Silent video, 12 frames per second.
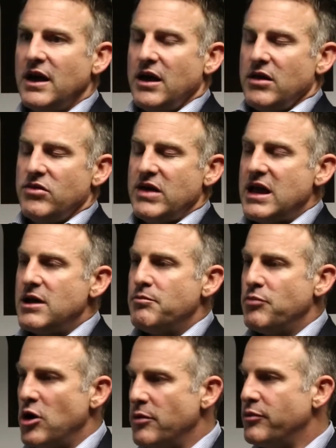Their
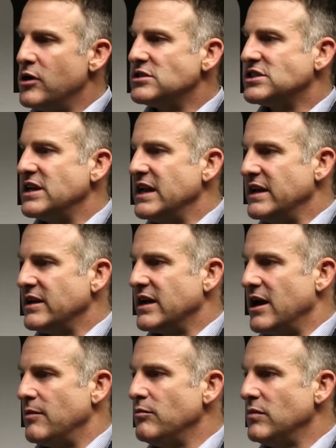per person
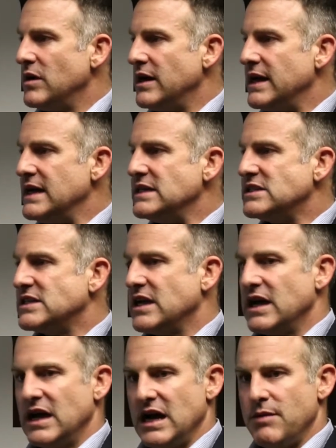income is
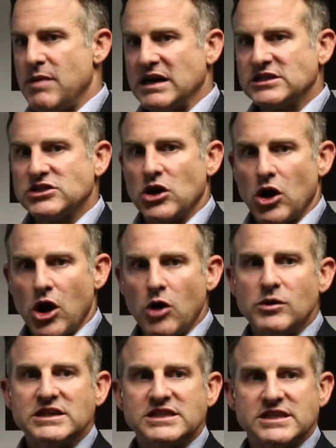amongst the
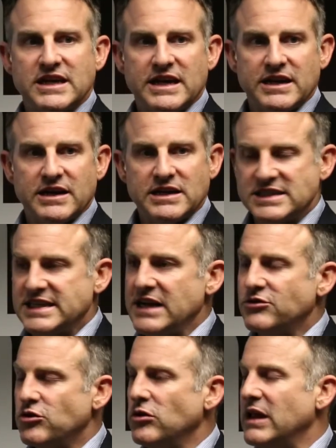lowest in
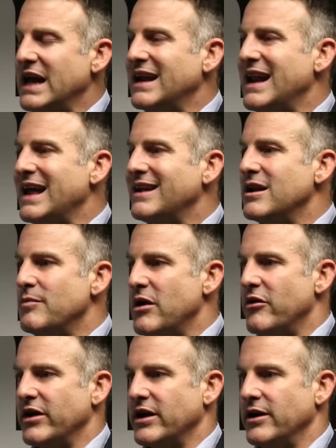Central and Latin
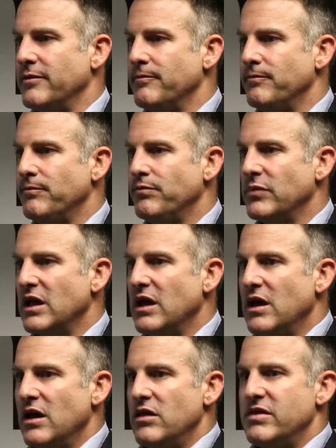America.
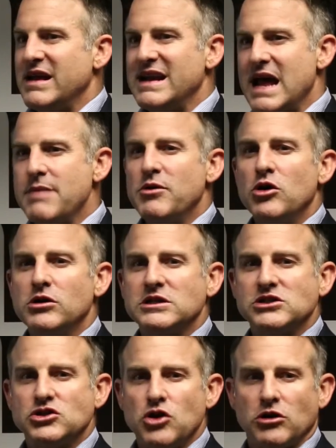Their neighborhood is
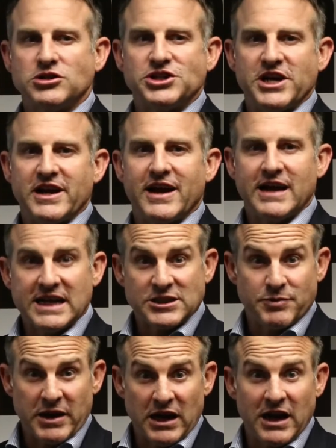dodgy, and let's
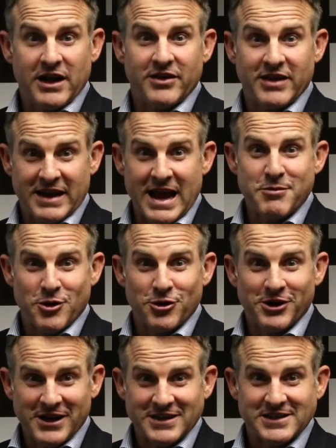be clear, their neighborhood
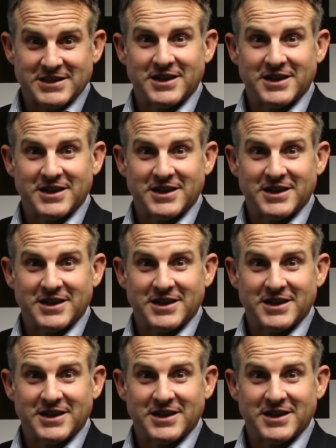is